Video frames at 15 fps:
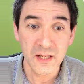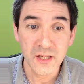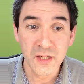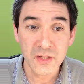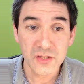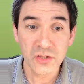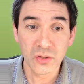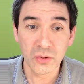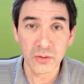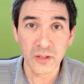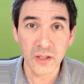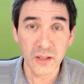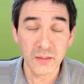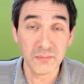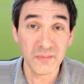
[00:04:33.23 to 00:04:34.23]
So
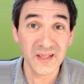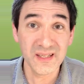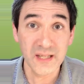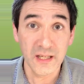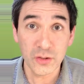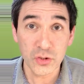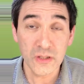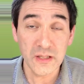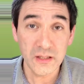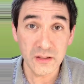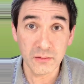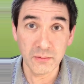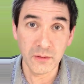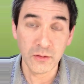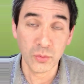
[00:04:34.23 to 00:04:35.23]
um, essentially,
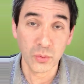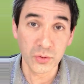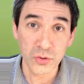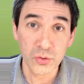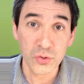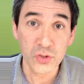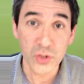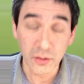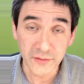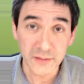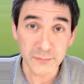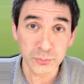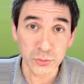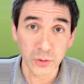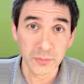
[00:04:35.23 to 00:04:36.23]
in order to solve that
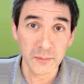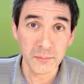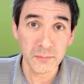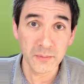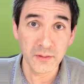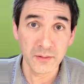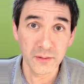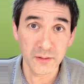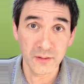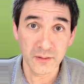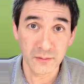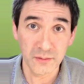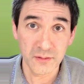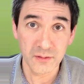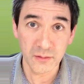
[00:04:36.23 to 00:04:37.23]
problem,
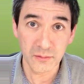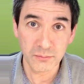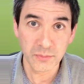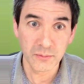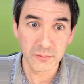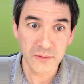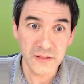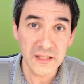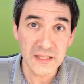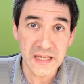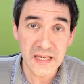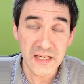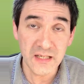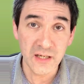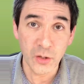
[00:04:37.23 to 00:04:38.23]
the uh,
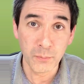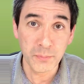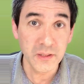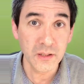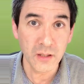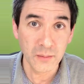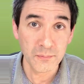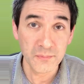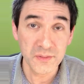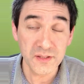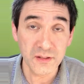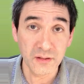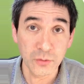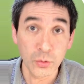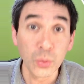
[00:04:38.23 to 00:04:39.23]
DNA now becomes
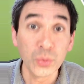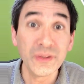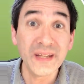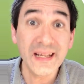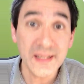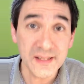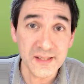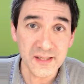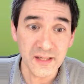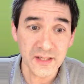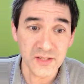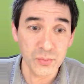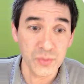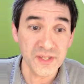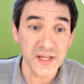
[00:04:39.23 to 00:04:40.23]
uh, condensed, as
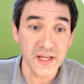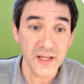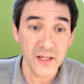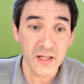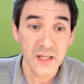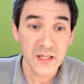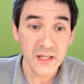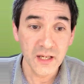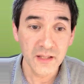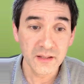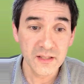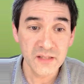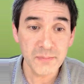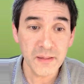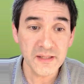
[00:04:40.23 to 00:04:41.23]
we say, and
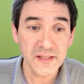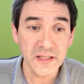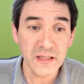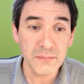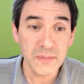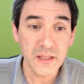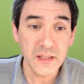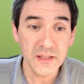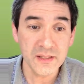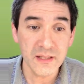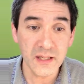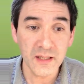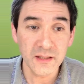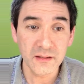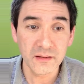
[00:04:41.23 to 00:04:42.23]
this basically means
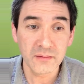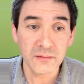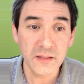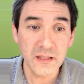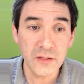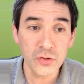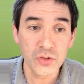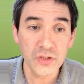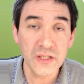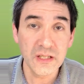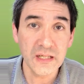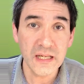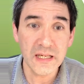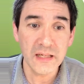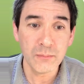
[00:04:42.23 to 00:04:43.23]
that uh, each
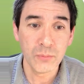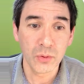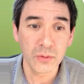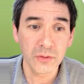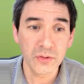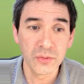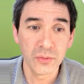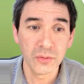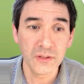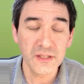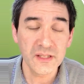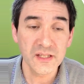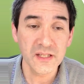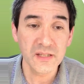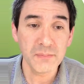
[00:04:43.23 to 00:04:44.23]
DNA molecule
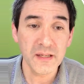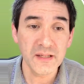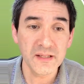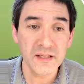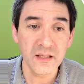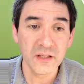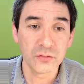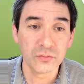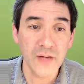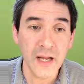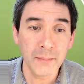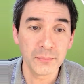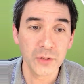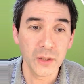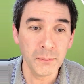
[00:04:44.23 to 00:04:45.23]
is is basically
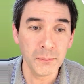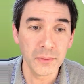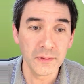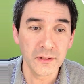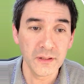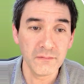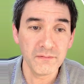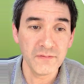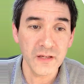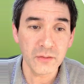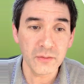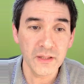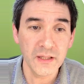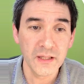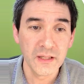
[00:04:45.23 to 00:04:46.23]
wrapped up in a
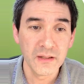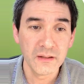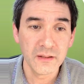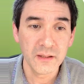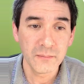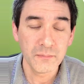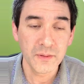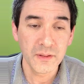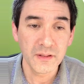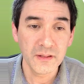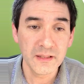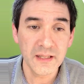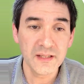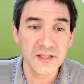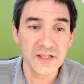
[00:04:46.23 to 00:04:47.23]
very yeah,
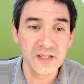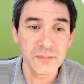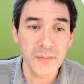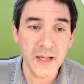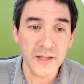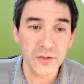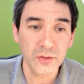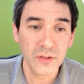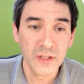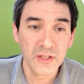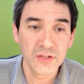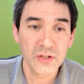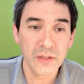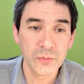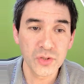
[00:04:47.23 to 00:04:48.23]
dense manner.
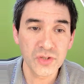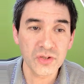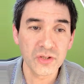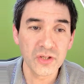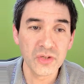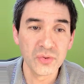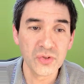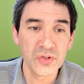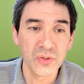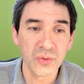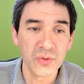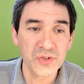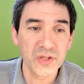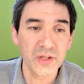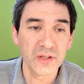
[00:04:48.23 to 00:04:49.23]
So I'm just going to use
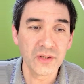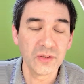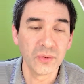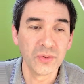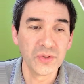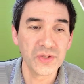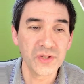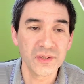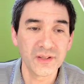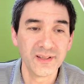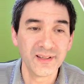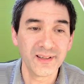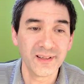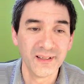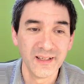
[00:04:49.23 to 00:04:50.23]
those uh, those uh,
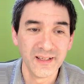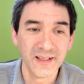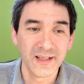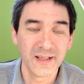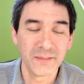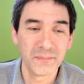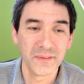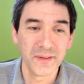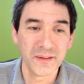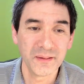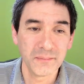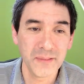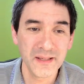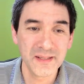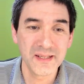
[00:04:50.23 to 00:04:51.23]
yeah, um,
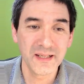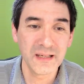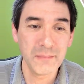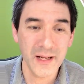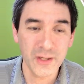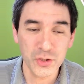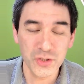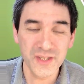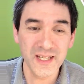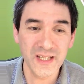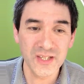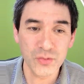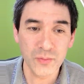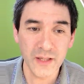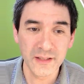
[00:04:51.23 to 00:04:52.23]
basically
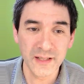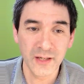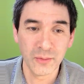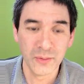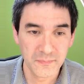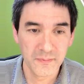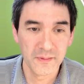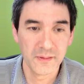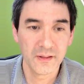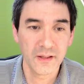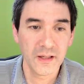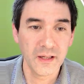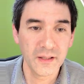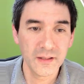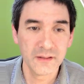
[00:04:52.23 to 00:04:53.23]
matchsticks right now. Yeah,
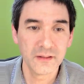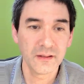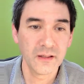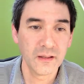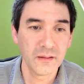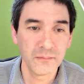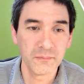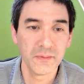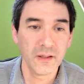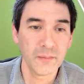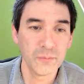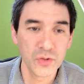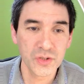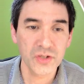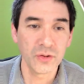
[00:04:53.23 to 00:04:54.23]
and uh, yeah, I'm
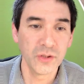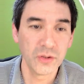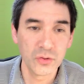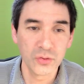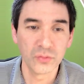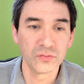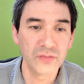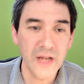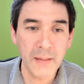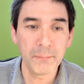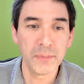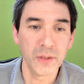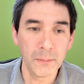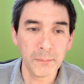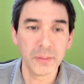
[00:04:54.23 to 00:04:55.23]
just going to wrap
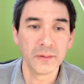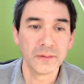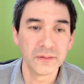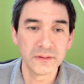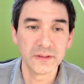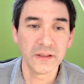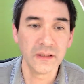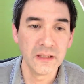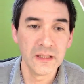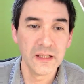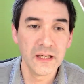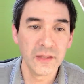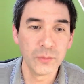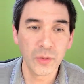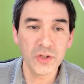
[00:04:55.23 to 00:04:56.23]
it up. Yeah,
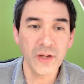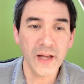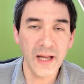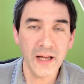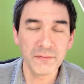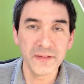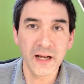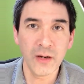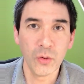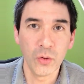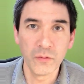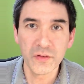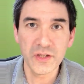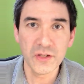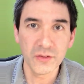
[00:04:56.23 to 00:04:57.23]
and what you have now
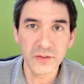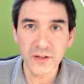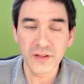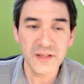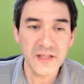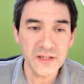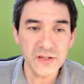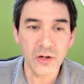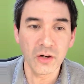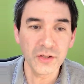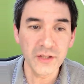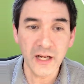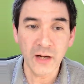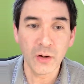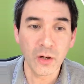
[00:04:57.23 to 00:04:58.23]
over here, uh, these are
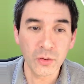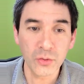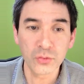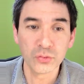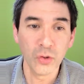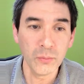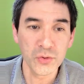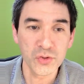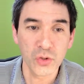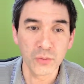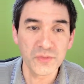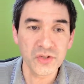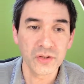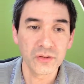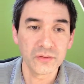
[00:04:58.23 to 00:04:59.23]
now our
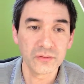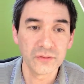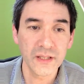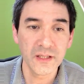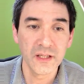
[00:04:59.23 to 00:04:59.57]
chromosomes, right?